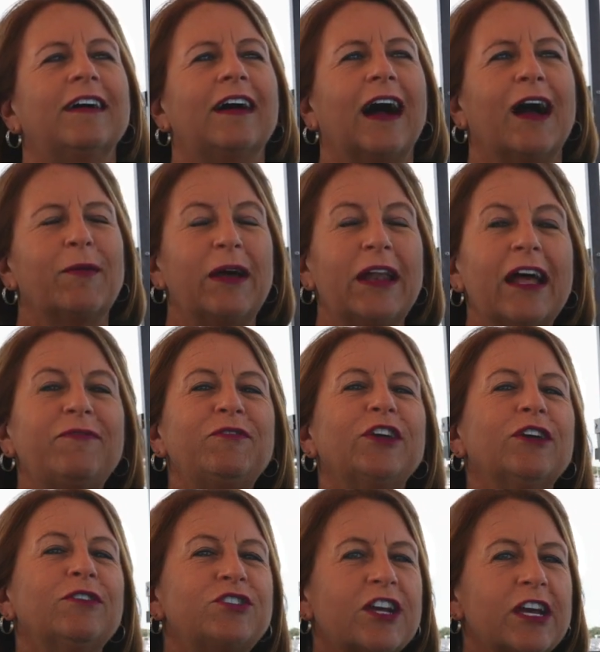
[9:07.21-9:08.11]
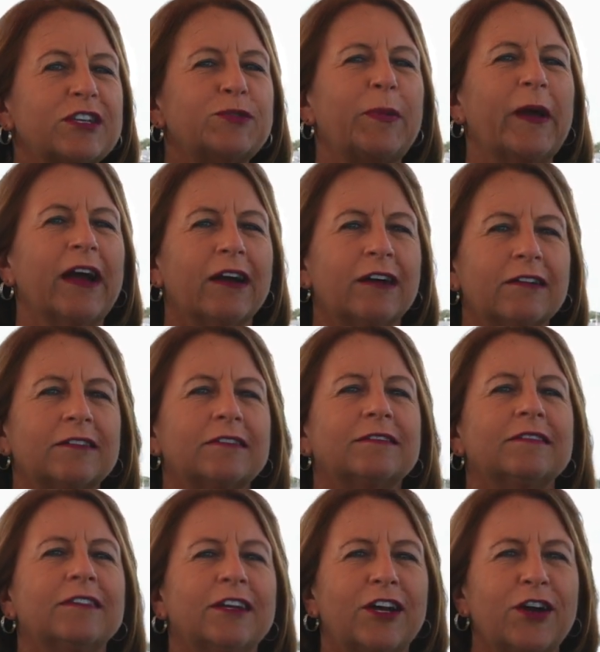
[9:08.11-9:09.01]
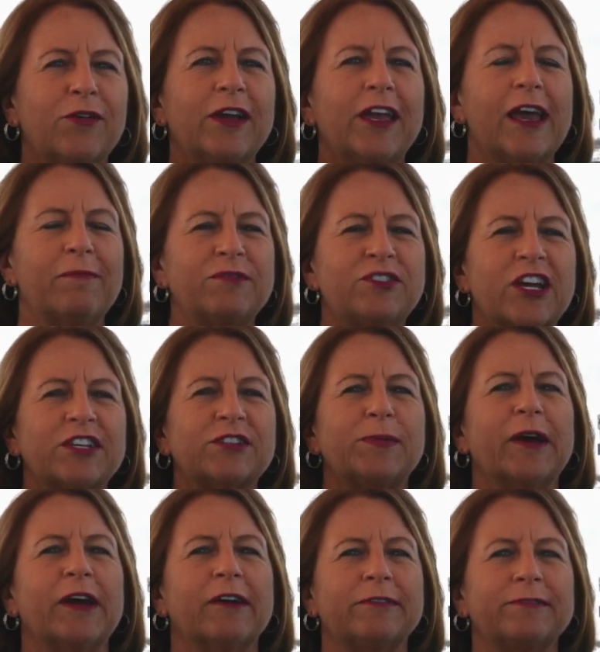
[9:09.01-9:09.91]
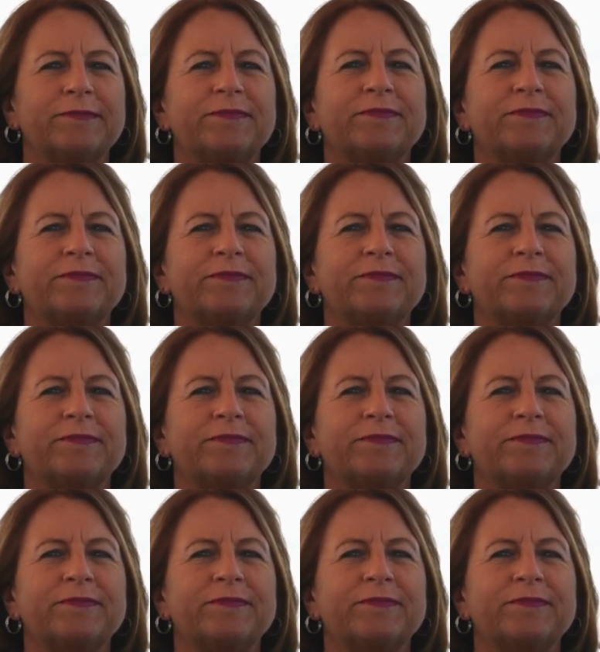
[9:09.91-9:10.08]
I might have to go Jack Sparrow. Going Captain Jack Sparrow.